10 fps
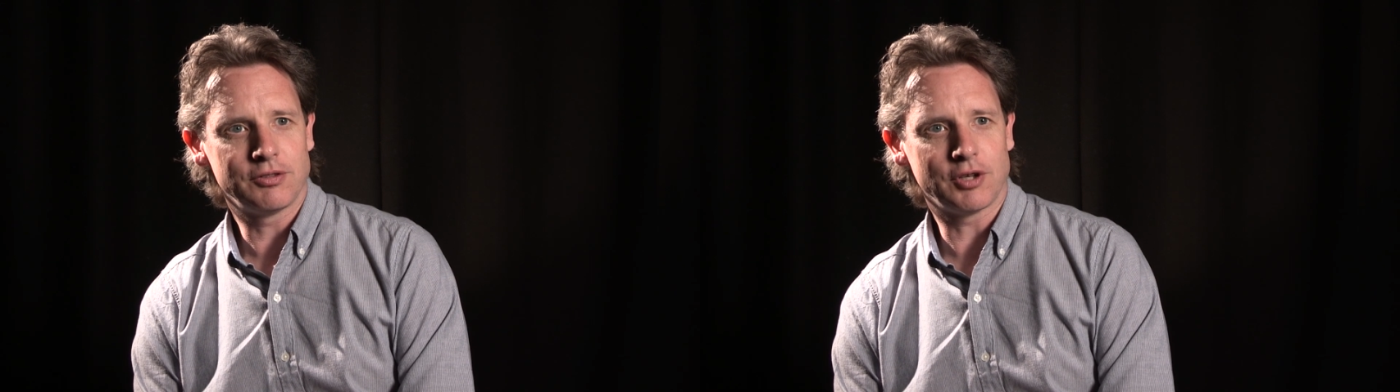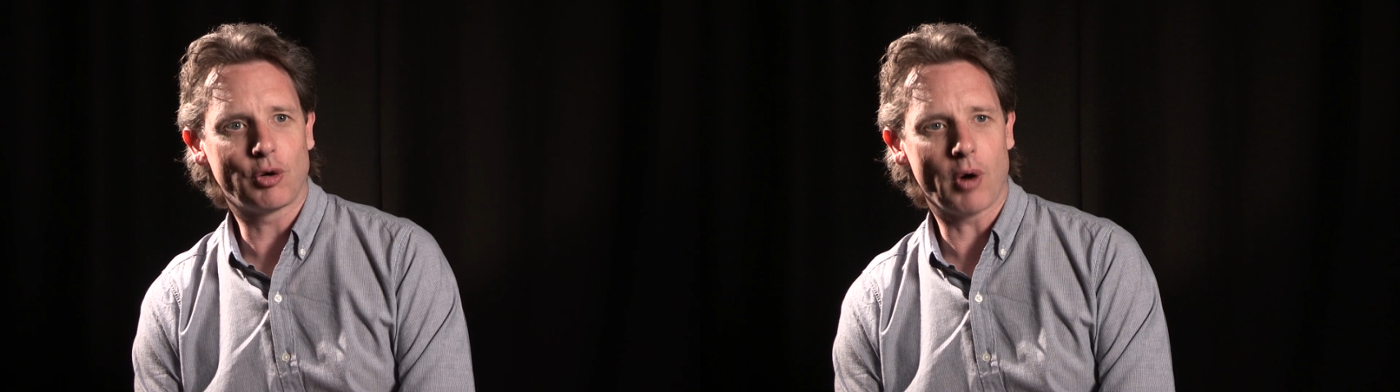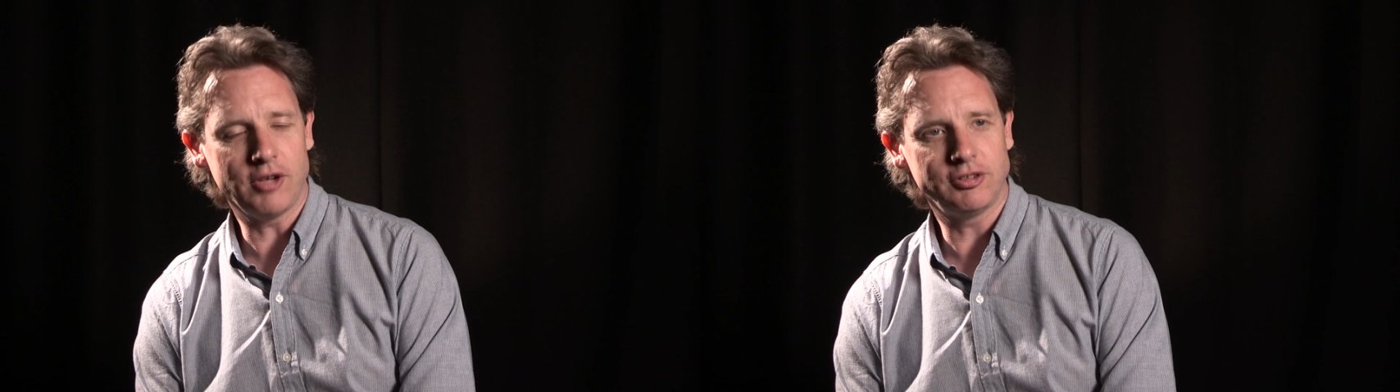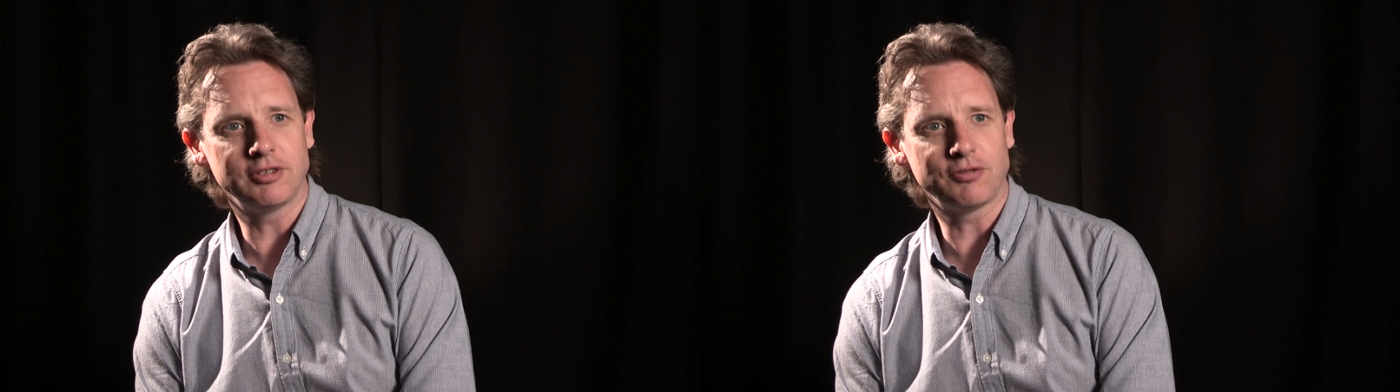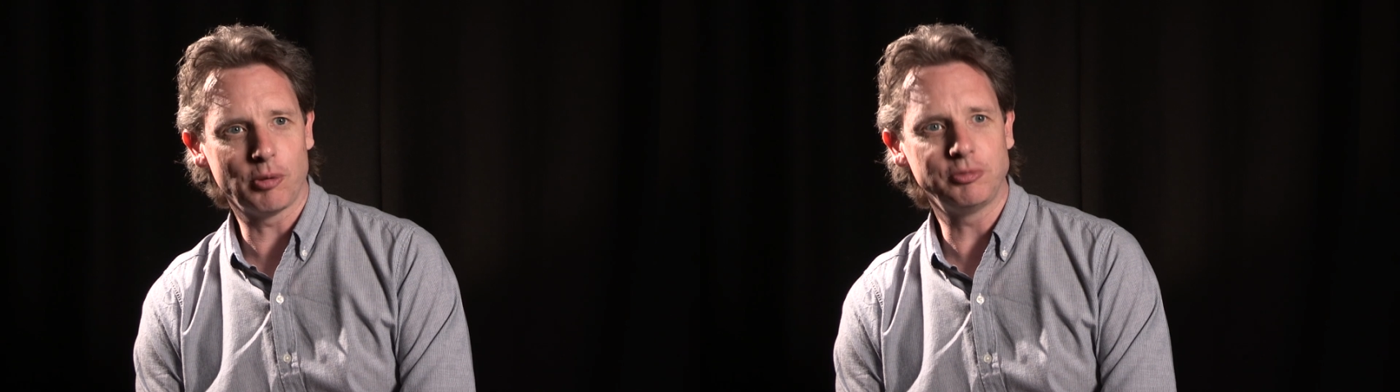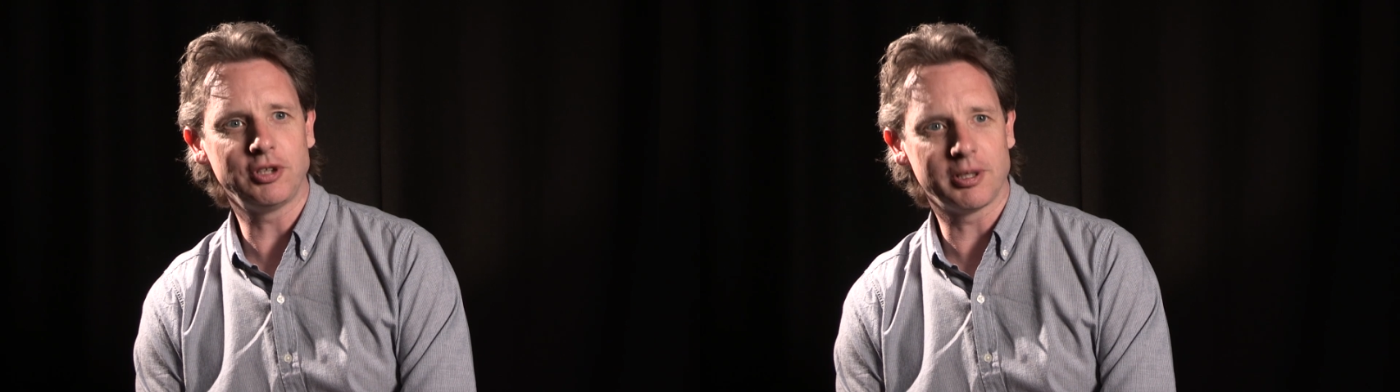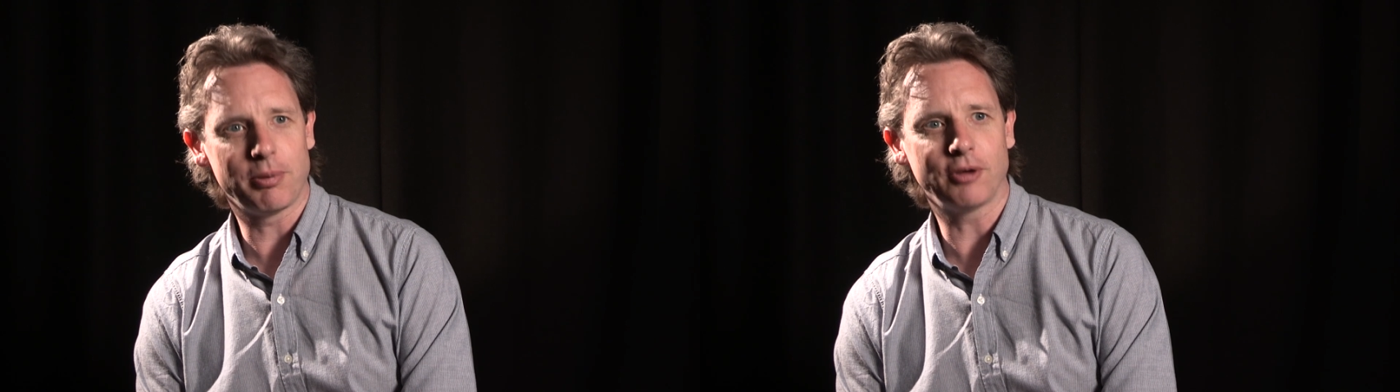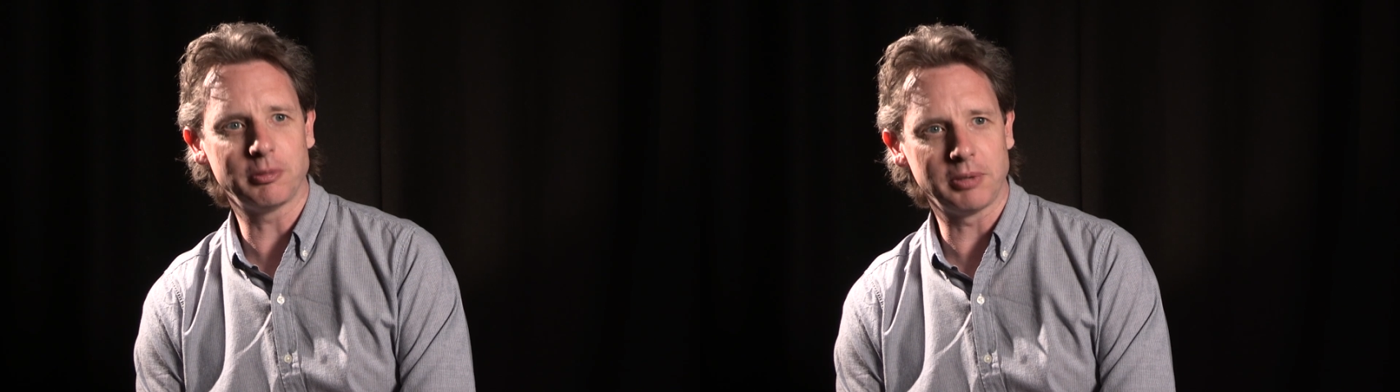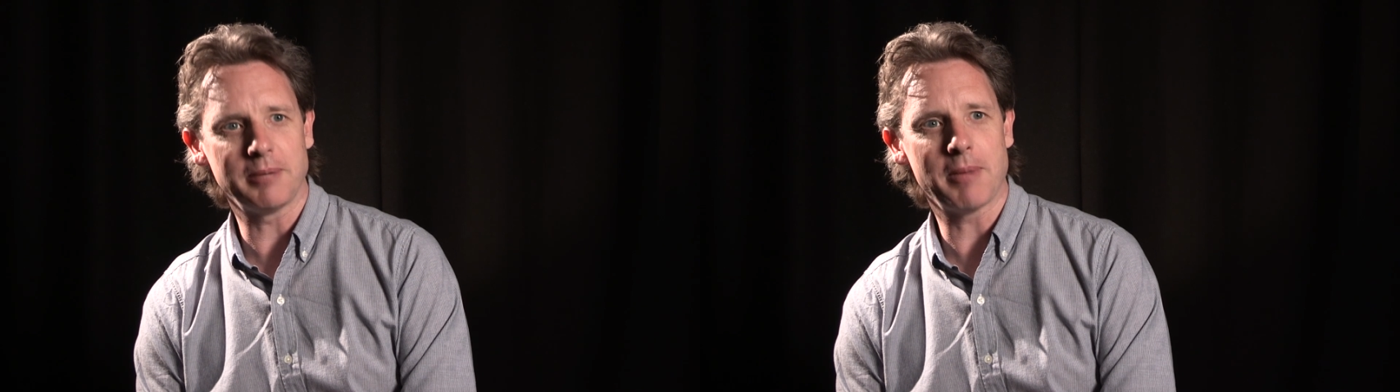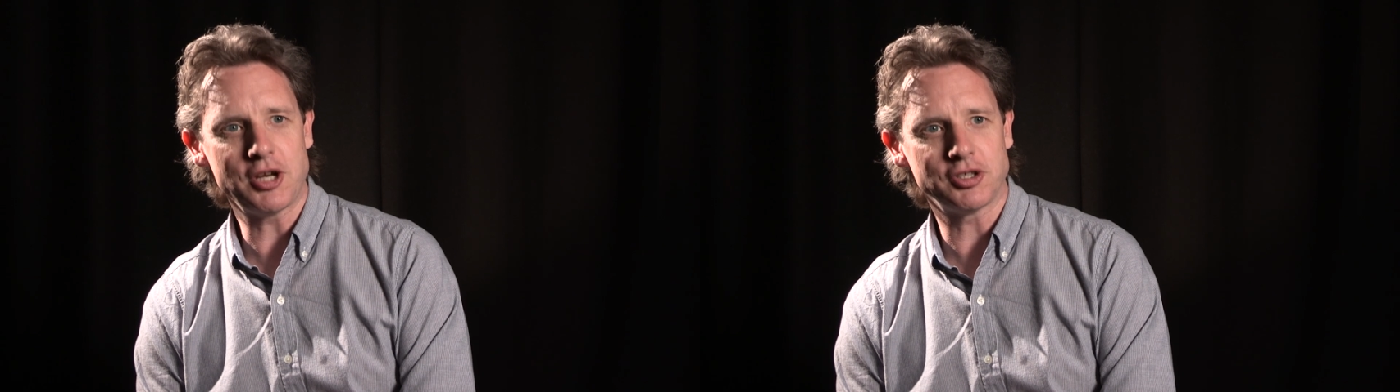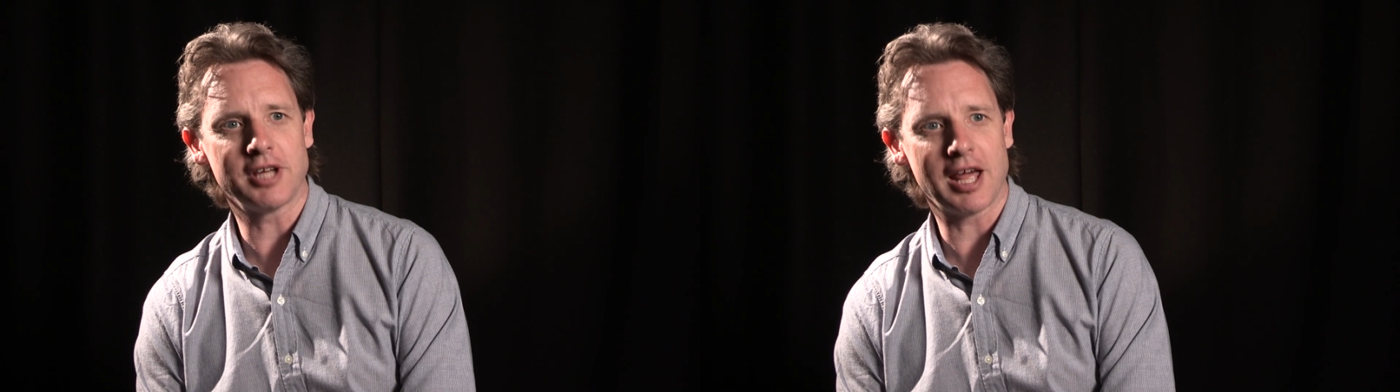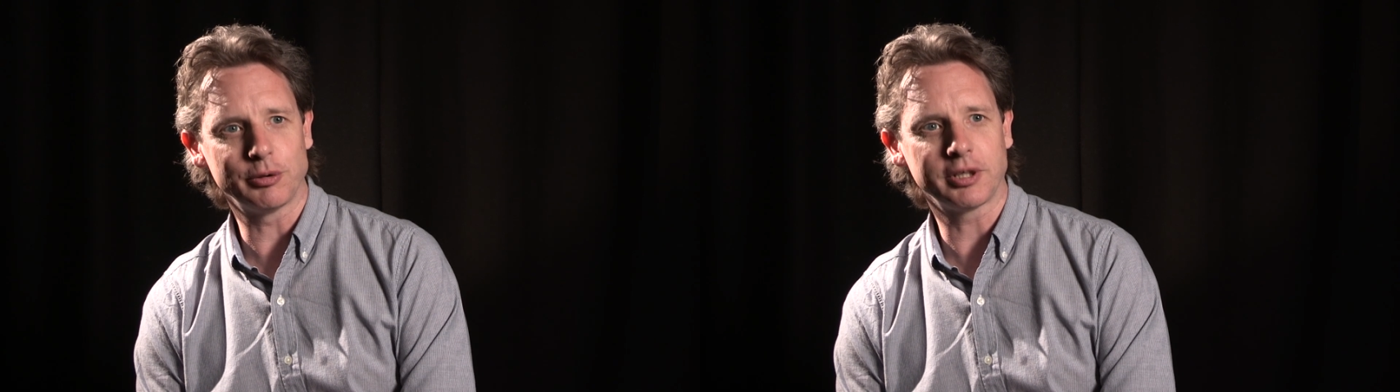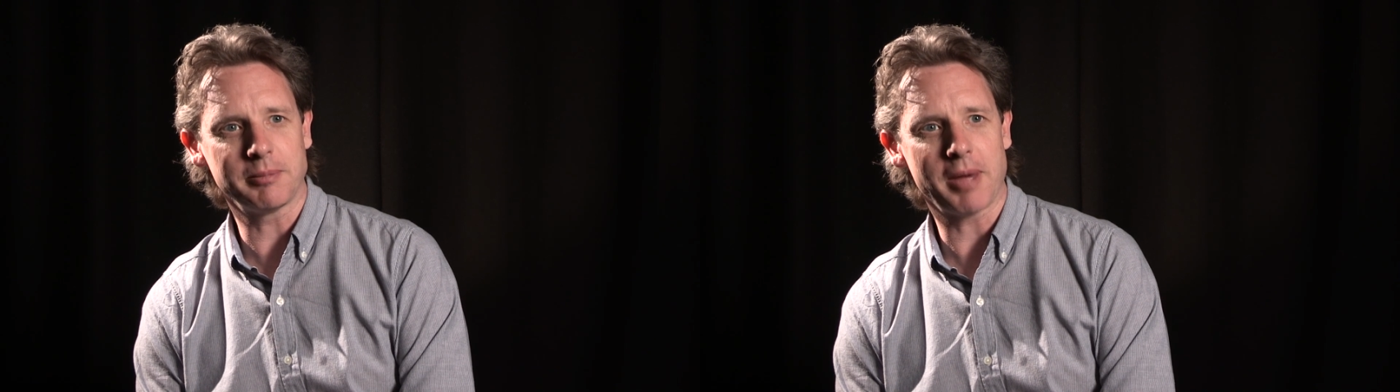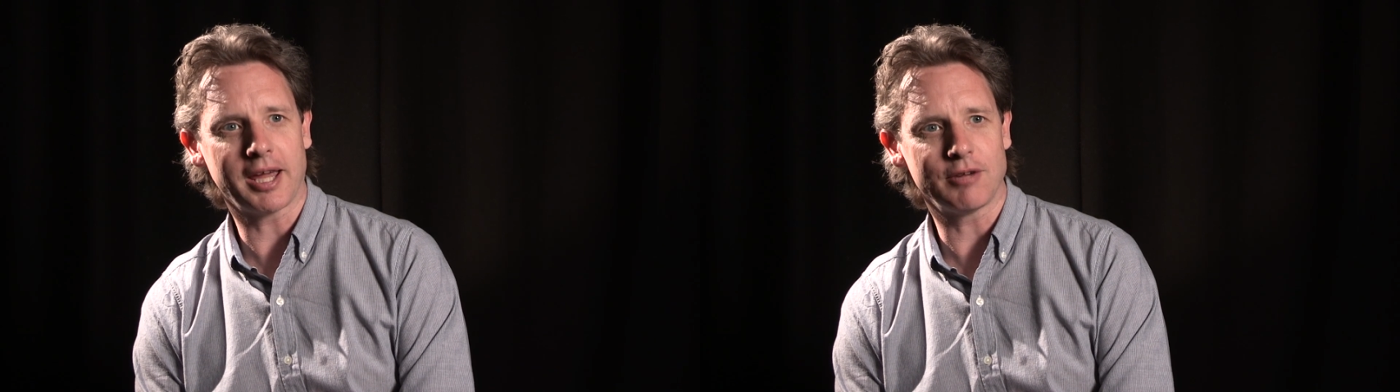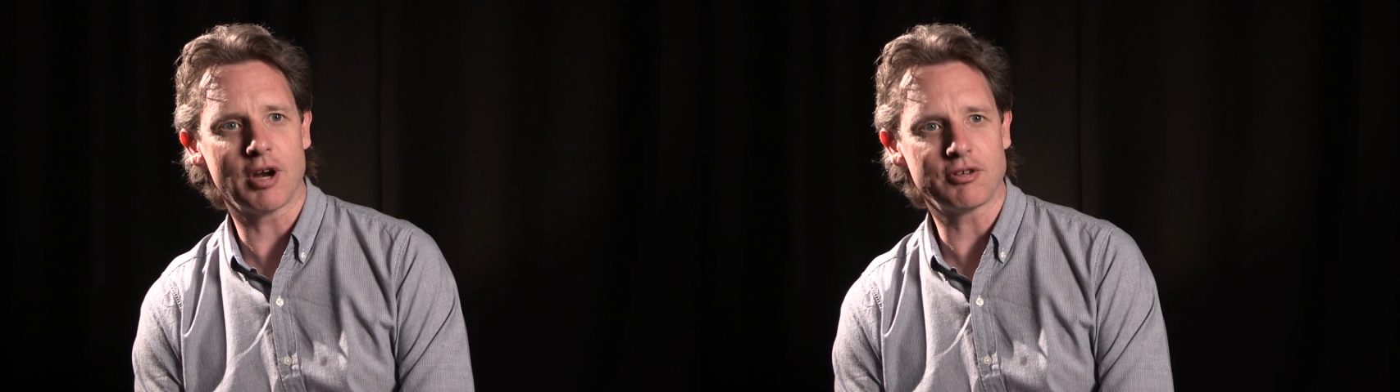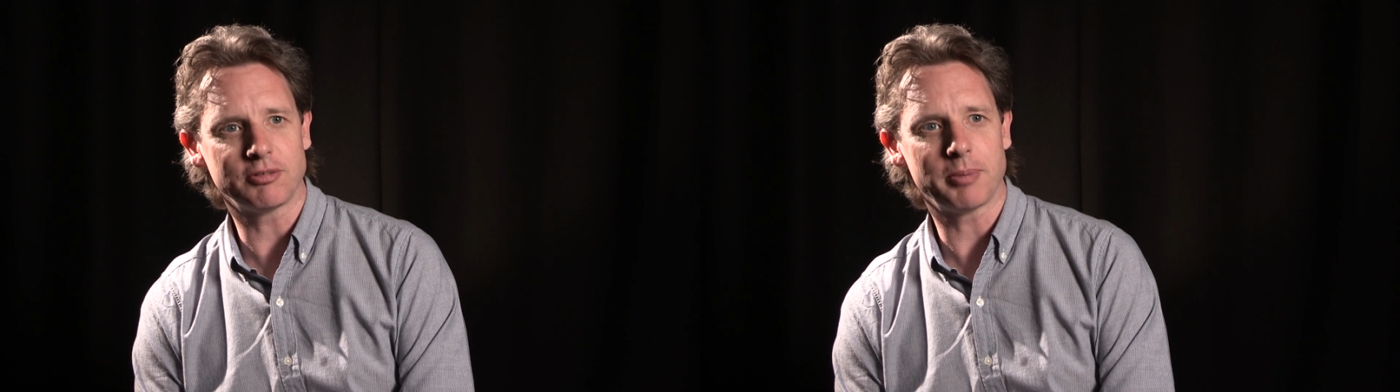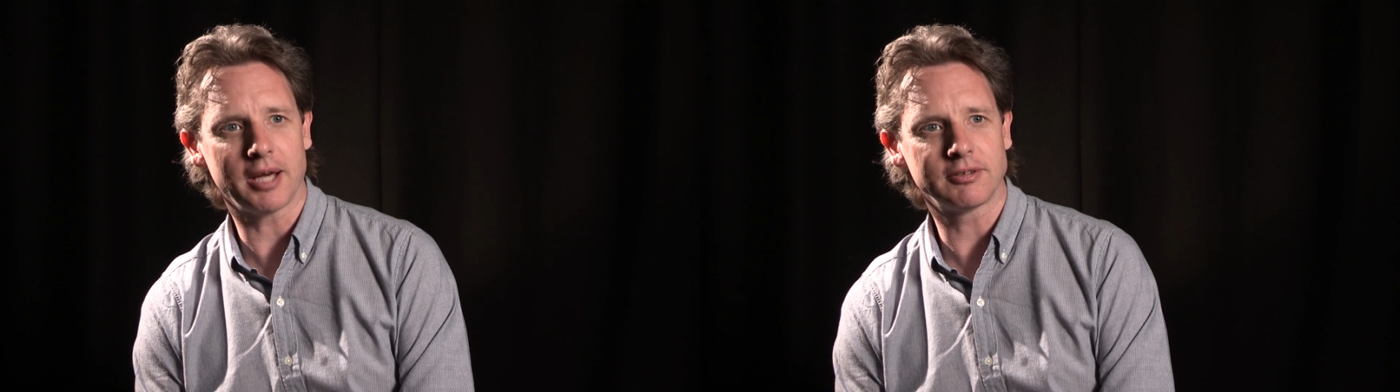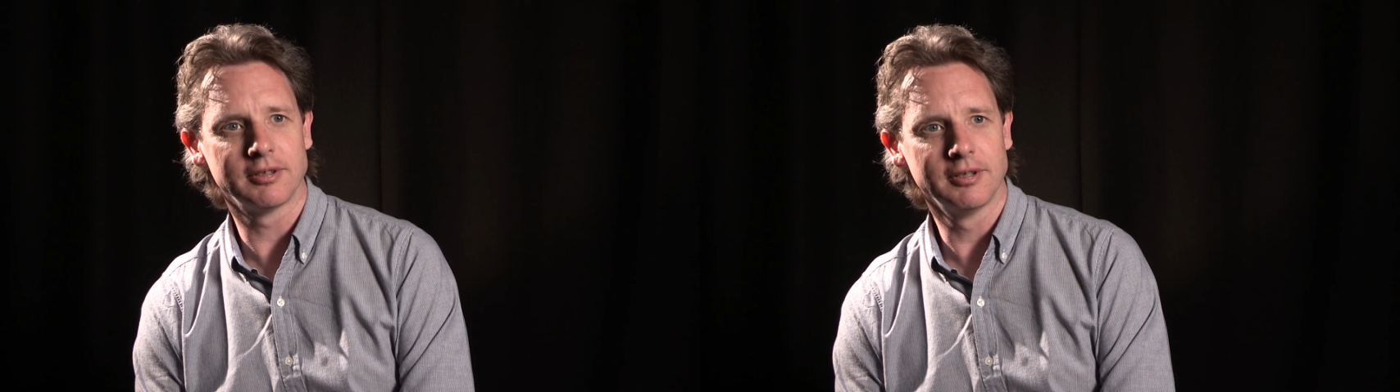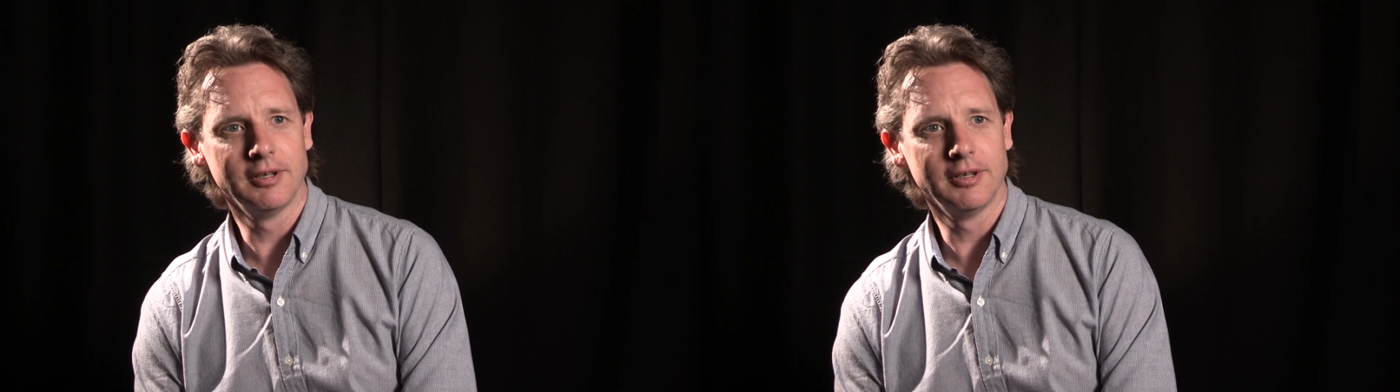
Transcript: the craziest films you can possibly imagine now, looking back in retrospect.